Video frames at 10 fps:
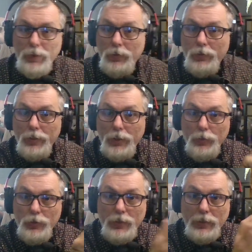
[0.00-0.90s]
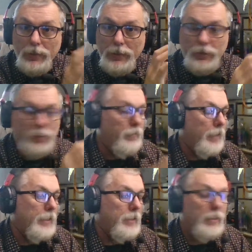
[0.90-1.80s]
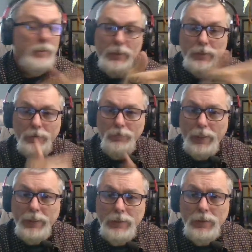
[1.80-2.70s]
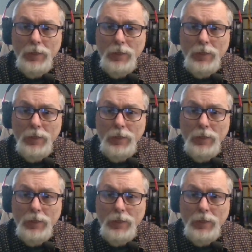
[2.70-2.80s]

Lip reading: you're going to use this device, and this device